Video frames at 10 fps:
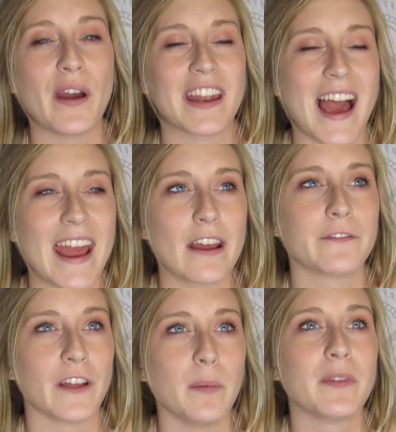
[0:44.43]
and I
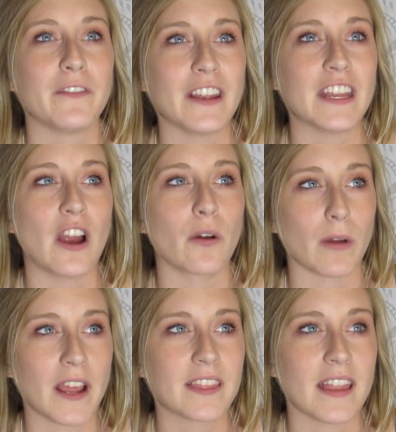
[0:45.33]
filmed a video
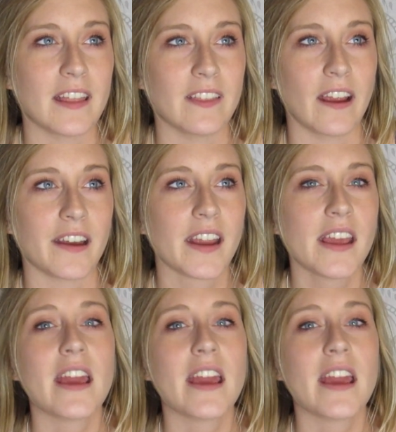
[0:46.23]
right then and there.